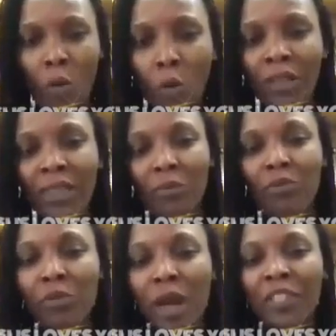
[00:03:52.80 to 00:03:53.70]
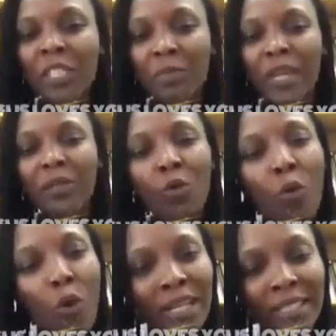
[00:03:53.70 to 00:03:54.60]
One that would rather
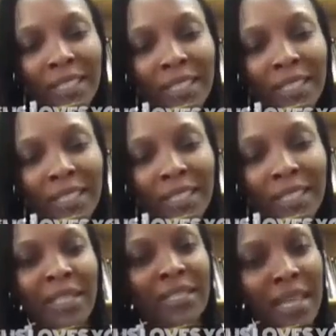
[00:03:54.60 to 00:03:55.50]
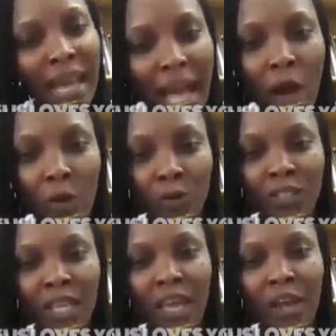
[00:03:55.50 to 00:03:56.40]
spend quality time with his
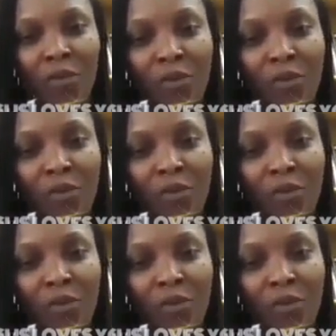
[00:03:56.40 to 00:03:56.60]
cows